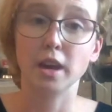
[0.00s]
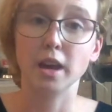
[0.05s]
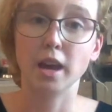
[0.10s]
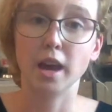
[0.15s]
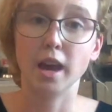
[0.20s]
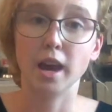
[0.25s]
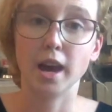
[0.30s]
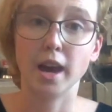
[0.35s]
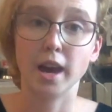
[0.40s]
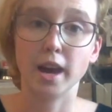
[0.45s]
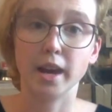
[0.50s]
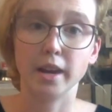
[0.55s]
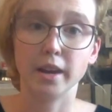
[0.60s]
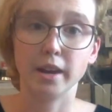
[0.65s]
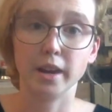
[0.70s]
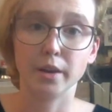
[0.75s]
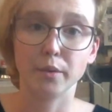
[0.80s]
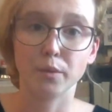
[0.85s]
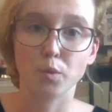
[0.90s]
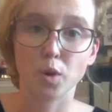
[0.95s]
I
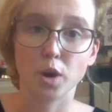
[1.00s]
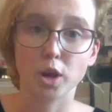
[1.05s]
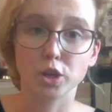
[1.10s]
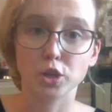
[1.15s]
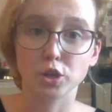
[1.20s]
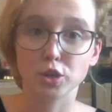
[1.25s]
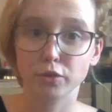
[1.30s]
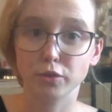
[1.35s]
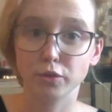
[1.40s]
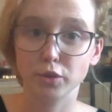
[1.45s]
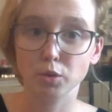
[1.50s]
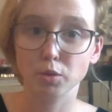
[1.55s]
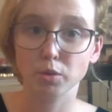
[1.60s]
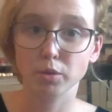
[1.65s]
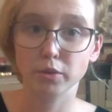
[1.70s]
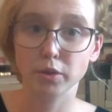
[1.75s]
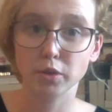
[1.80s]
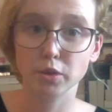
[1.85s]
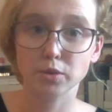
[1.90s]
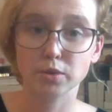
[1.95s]
have watched a few
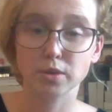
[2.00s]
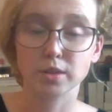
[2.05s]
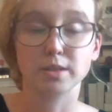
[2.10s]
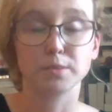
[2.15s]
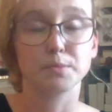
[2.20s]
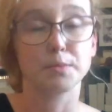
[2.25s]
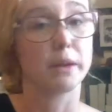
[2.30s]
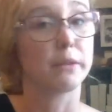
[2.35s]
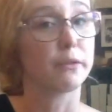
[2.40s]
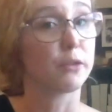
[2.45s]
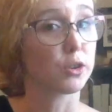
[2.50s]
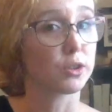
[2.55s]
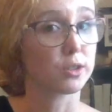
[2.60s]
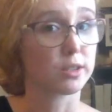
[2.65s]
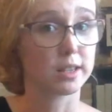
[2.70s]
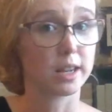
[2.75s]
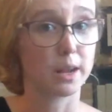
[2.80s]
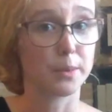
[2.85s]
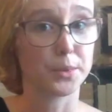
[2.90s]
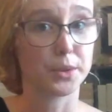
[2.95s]
reviews since my first
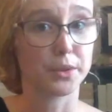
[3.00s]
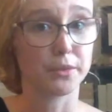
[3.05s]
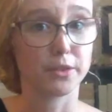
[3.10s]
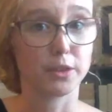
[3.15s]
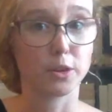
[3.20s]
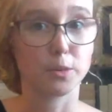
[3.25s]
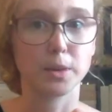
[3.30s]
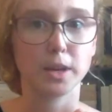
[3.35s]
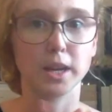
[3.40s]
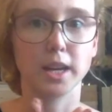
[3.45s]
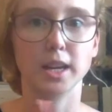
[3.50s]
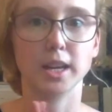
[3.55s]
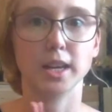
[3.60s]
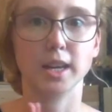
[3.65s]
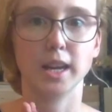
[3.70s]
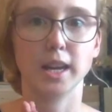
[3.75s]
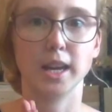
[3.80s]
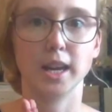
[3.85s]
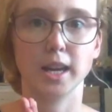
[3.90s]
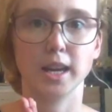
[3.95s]
attempt at filming it,
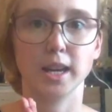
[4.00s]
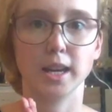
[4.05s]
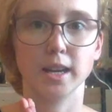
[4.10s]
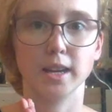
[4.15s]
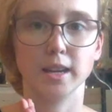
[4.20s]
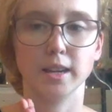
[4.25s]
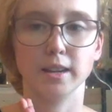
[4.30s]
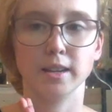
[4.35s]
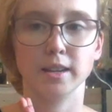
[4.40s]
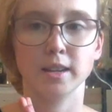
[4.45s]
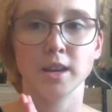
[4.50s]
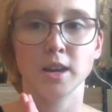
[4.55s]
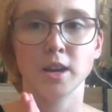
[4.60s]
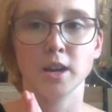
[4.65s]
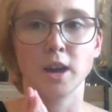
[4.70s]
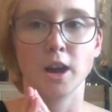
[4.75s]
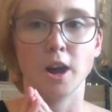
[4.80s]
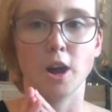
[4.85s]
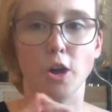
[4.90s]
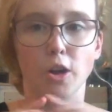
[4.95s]
and
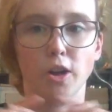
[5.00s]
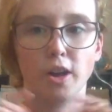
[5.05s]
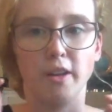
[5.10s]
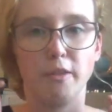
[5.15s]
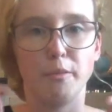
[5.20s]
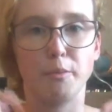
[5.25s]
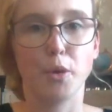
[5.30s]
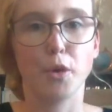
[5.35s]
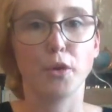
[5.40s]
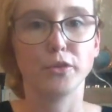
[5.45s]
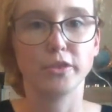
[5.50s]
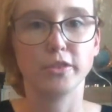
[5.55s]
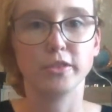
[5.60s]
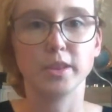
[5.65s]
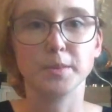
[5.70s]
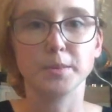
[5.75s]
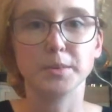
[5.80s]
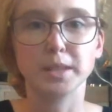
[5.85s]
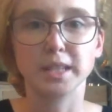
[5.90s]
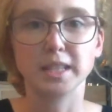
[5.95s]
I'll have both of
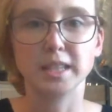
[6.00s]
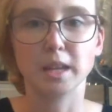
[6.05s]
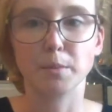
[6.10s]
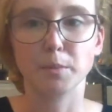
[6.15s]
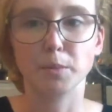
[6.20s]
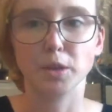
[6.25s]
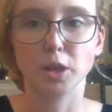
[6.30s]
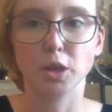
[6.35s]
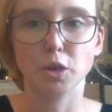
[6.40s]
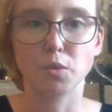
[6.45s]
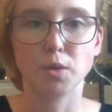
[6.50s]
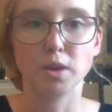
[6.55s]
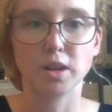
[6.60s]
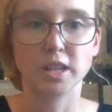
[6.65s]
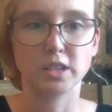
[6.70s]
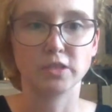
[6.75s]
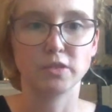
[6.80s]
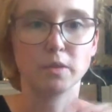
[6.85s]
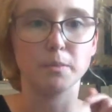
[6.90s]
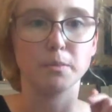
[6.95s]
them linked down below. One
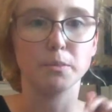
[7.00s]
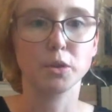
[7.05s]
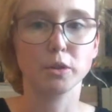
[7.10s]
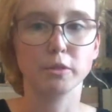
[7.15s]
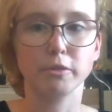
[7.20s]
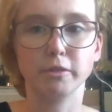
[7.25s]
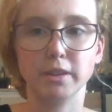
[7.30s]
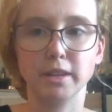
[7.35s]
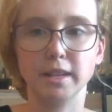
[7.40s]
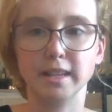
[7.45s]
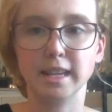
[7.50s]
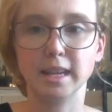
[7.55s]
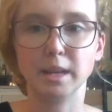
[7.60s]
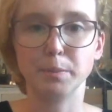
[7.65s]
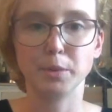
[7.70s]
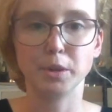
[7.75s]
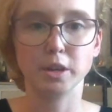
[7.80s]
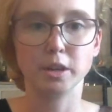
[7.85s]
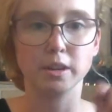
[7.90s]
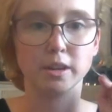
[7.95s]
is from Murphy
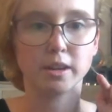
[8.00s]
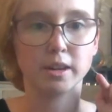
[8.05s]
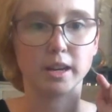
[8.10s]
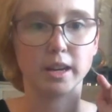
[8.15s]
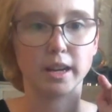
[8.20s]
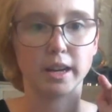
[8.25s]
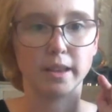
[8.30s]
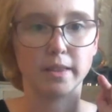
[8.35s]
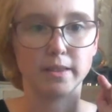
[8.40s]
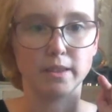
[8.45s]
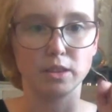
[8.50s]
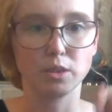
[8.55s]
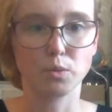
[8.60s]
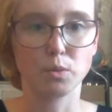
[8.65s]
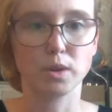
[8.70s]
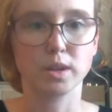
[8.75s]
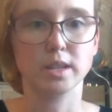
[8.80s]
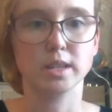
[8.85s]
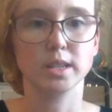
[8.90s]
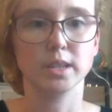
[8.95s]
Napier, and the other
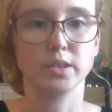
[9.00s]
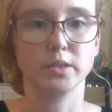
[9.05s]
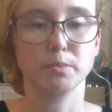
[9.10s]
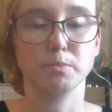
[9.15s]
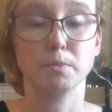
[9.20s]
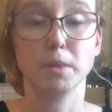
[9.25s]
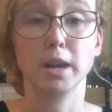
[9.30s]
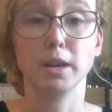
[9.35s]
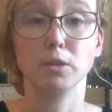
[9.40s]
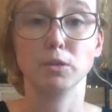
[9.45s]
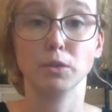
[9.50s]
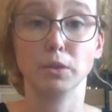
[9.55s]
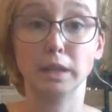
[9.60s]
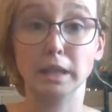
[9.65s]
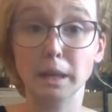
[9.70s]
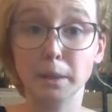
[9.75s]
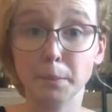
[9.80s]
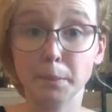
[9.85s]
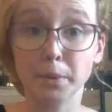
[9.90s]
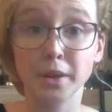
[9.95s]
one is Michael
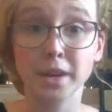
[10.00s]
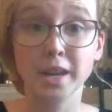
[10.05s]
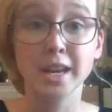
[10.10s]
Nip.